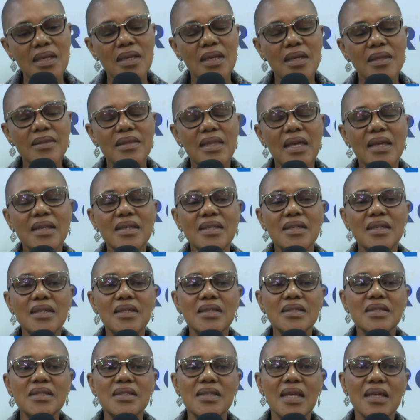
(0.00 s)
Then
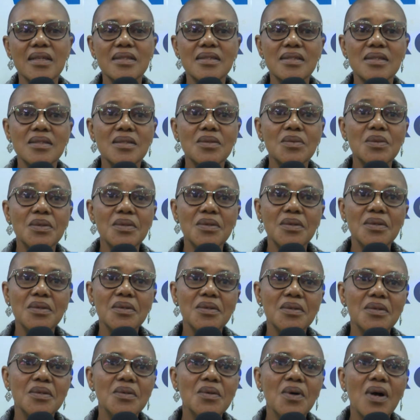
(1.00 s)
he said,
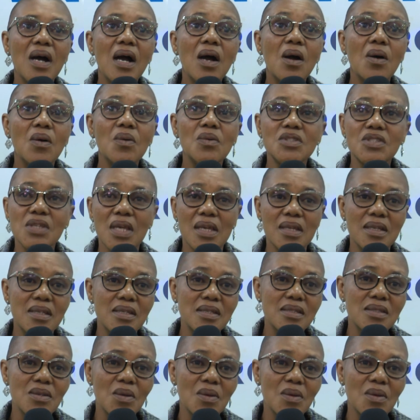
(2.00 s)
you know how jail is.